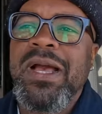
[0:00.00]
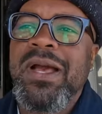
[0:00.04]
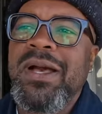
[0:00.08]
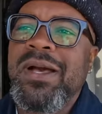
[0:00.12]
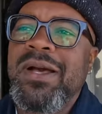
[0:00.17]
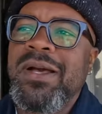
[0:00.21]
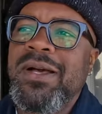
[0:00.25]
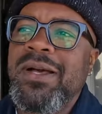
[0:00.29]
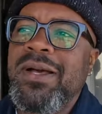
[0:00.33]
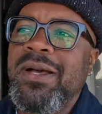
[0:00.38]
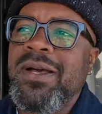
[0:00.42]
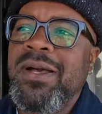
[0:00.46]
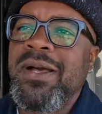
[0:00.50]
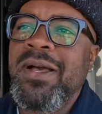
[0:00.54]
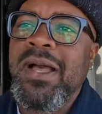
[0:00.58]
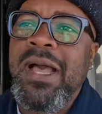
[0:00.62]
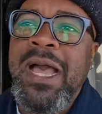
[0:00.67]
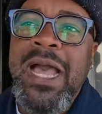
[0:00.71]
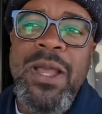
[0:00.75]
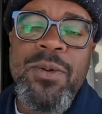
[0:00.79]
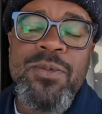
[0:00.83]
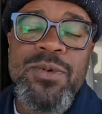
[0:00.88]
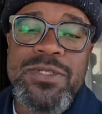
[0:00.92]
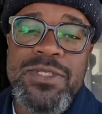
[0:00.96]
Uh,
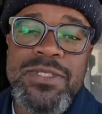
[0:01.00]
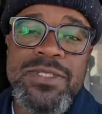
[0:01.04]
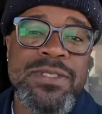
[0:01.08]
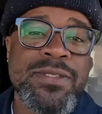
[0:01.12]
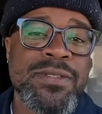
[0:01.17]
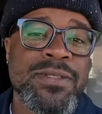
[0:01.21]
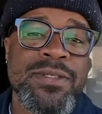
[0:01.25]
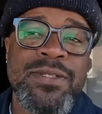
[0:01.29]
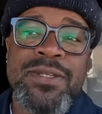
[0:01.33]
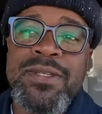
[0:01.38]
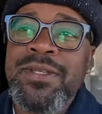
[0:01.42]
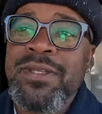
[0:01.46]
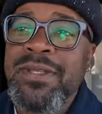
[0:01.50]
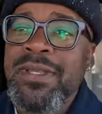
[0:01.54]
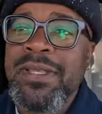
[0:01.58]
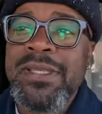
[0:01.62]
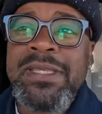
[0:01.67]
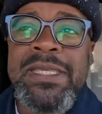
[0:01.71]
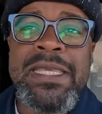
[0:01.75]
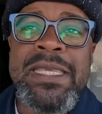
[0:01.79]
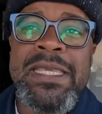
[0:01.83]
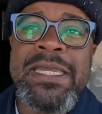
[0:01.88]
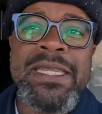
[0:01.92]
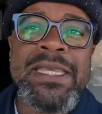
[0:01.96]
I was
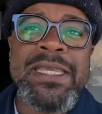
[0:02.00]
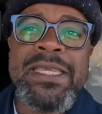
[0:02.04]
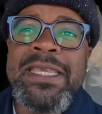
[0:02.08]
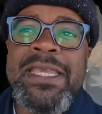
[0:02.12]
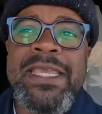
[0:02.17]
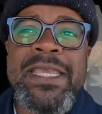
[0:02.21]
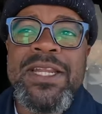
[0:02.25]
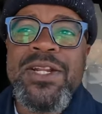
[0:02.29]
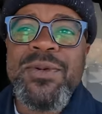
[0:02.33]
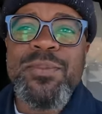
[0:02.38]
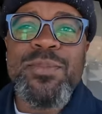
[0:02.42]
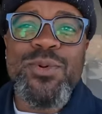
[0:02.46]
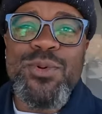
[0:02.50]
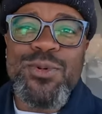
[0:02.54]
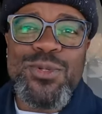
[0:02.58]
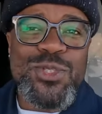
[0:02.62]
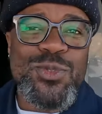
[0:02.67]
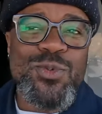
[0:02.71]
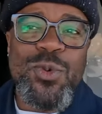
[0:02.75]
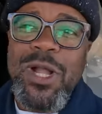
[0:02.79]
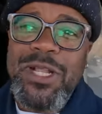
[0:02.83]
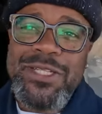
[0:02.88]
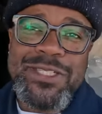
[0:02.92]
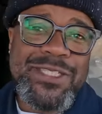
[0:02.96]
eating
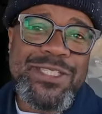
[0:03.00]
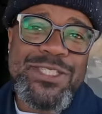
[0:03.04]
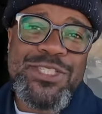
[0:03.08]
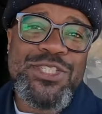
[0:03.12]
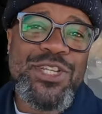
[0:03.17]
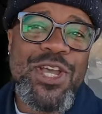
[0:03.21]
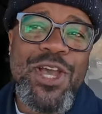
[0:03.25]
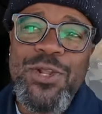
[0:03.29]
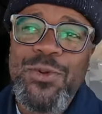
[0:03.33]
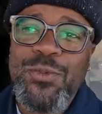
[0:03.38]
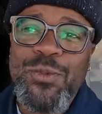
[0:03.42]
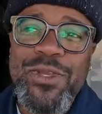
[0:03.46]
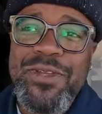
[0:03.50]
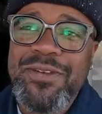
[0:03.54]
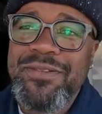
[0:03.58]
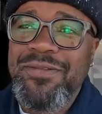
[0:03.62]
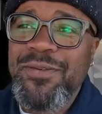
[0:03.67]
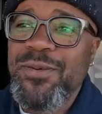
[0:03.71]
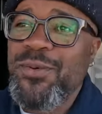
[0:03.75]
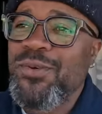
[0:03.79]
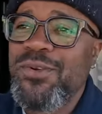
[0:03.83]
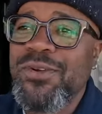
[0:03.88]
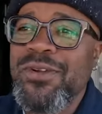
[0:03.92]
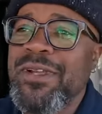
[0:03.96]
eatables, watching John Wick
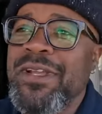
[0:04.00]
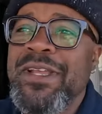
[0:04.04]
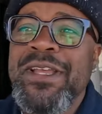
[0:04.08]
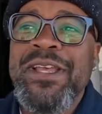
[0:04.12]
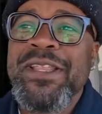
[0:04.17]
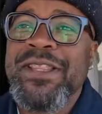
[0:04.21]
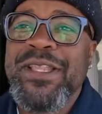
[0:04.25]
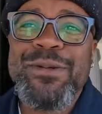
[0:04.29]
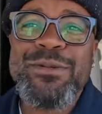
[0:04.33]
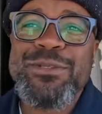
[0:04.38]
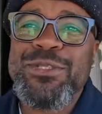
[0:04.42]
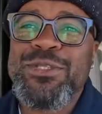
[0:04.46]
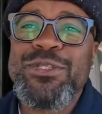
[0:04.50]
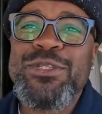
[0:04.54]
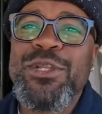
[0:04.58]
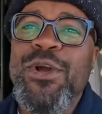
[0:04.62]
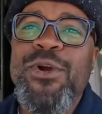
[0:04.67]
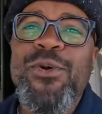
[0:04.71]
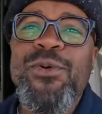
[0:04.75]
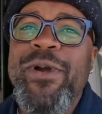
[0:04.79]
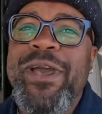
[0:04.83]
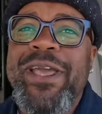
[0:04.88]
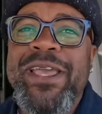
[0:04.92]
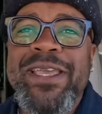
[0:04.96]
4. There was
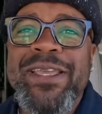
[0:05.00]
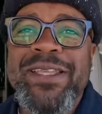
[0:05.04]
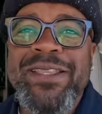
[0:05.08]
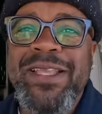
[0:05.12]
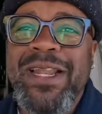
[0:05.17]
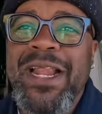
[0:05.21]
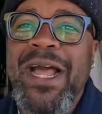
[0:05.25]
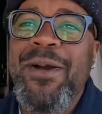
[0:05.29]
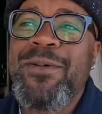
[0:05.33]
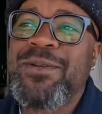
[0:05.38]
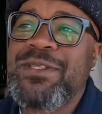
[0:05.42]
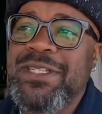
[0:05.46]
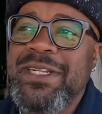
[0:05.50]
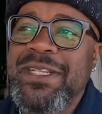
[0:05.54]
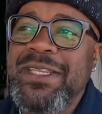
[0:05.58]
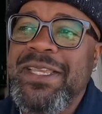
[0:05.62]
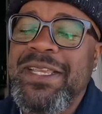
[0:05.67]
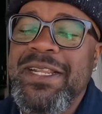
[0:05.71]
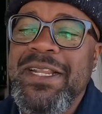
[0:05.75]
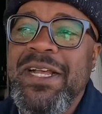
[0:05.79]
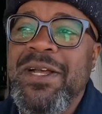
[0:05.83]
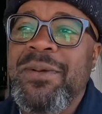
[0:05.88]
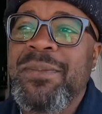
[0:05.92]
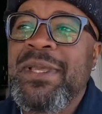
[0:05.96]
no way that I was gonna
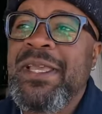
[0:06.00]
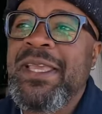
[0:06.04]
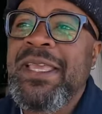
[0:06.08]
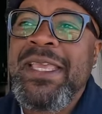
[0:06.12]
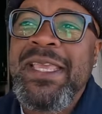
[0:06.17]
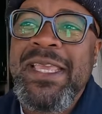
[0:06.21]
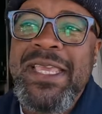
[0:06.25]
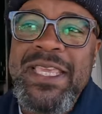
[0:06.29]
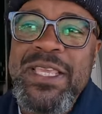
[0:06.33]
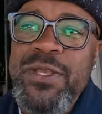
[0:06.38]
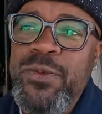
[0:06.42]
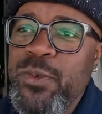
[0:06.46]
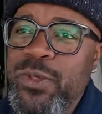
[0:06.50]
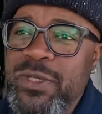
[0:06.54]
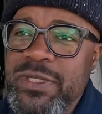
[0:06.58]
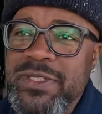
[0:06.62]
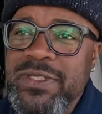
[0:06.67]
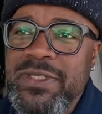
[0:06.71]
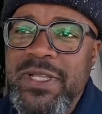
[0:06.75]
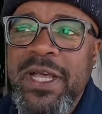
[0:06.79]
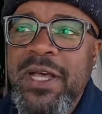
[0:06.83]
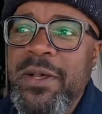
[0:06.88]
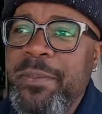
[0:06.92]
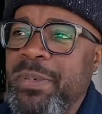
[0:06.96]
get up. He
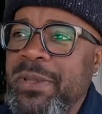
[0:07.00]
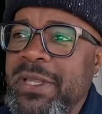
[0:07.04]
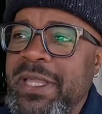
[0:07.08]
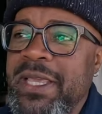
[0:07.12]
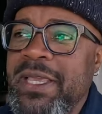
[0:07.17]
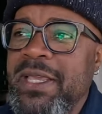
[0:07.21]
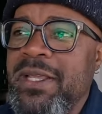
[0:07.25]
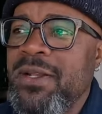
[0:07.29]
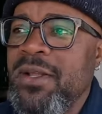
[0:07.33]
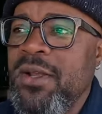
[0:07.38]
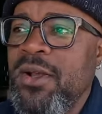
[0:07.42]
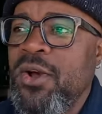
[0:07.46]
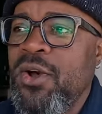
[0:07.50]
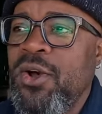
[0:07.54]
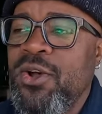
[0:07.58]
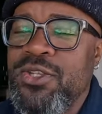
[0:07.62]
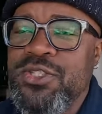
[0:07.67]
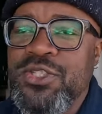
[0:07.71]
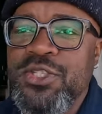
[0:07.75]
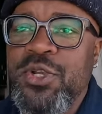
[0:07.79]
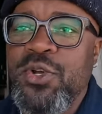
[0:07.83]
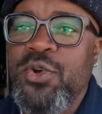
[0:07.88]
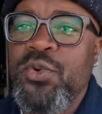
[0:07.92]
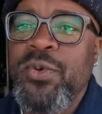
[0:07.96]
was up late,
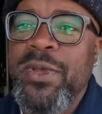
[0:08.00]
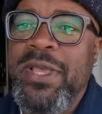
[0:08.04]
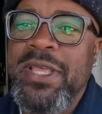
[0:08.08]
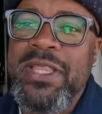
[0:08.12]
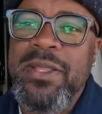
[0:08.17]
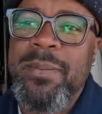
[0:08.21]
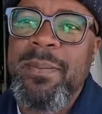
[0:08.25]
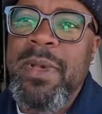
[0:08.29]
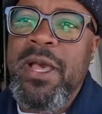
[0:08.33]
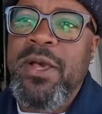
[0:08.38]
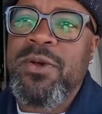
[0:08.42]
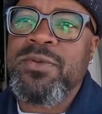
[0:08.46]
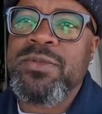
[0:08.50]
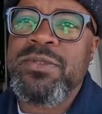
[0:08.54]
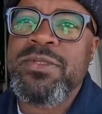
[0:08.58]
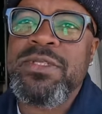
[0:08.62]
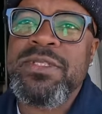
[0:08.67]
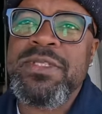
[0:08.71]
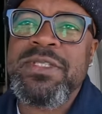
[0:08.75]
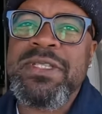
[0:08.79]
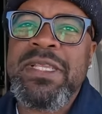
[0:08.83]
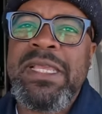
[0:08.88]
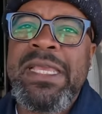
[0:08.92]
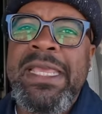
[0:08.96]
also in the
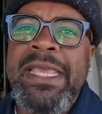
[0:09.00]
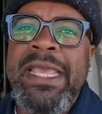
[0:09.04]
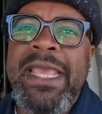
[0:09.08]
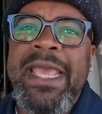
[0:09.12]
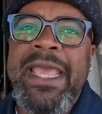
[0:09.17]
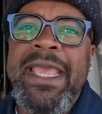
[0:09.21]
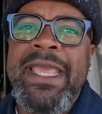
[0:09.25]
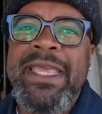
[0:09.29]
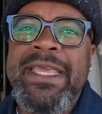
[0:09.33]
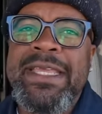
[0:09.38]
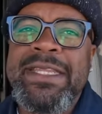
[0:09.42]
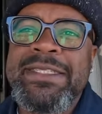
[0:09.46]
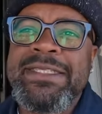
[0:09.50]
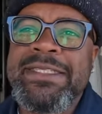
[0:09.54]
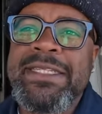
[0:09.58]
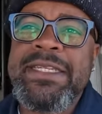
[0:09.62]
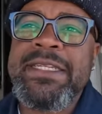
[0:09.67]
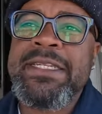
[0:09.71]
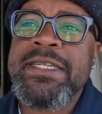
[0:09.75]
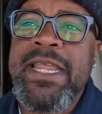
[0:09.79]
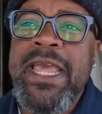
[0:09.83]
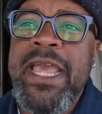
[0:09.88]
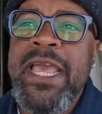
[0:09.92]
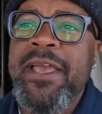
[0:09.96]
mountains, and
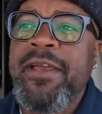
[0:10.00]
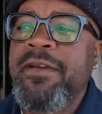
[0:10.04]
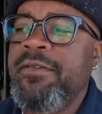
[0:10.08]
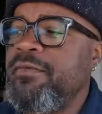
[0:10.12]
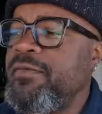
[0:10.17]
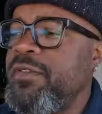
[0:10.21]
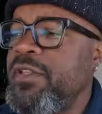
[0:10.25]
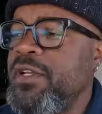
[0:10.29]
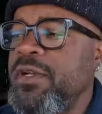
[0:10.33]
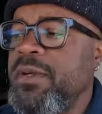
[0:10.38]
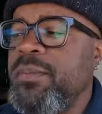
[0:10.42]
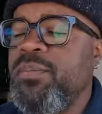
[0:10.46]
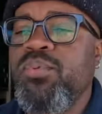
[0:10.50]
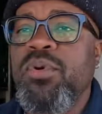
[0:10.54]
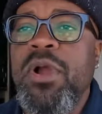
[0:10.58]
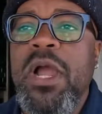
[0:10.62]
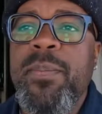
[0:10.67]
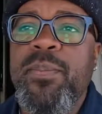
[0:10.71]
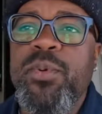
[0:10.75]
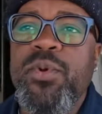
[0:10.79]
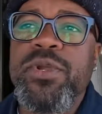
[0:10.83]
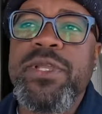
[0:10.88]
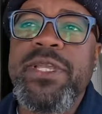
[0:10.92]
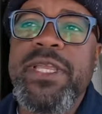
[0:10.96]
didn't have the
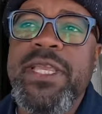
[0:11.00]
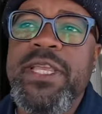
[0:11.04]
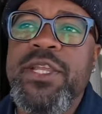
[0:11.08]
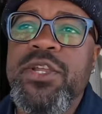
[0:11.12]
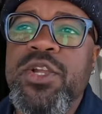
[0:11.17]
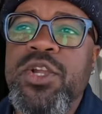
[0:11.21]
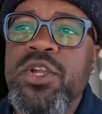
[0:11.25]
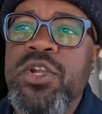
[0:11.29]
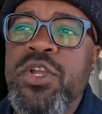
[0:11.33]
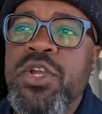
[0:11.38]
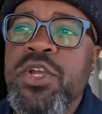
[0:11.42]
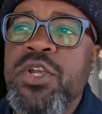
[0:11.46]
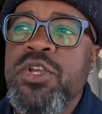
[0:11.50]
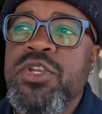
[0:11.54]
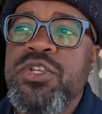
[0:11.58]
proper gear.